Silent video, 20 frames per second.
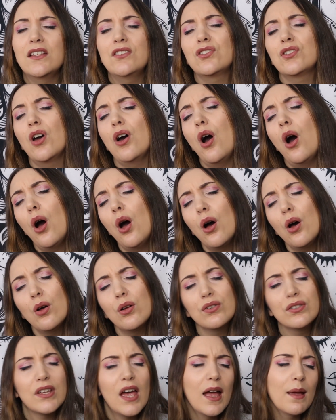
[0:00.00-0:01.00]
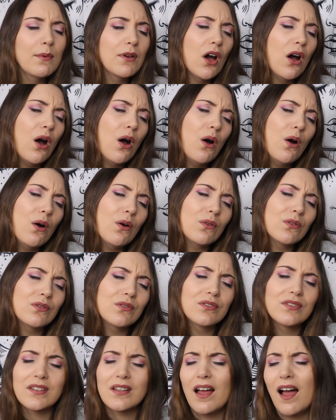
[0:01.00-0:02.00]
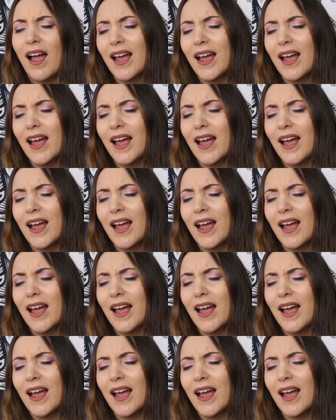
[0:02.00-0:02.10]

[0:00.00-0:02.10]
it's cold, I'm cold.